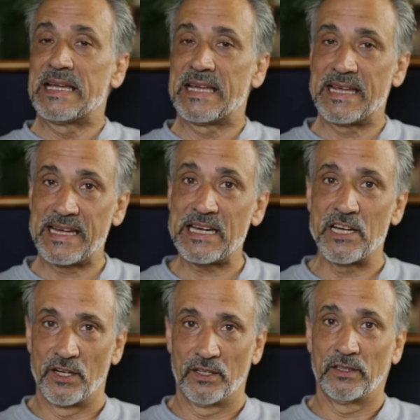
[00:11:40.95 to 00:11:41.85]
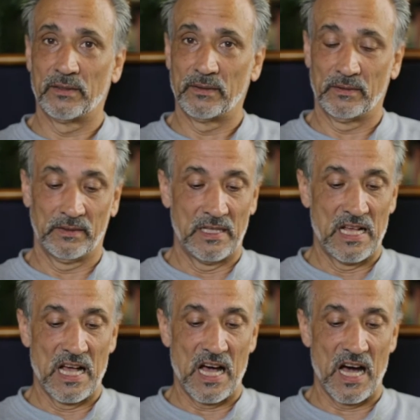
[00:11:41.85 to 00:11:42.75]
Here
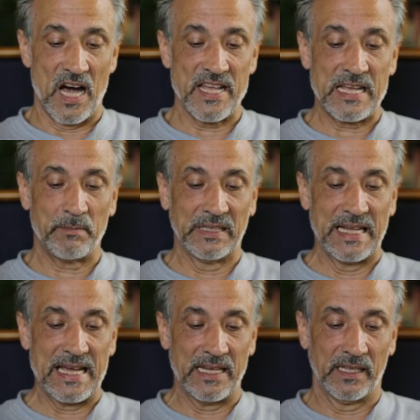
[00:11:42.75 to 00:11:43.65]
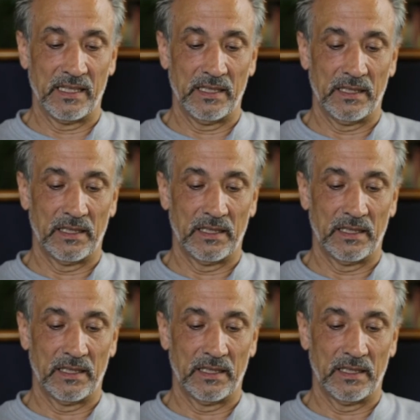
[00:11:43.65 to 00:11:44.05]
I am laying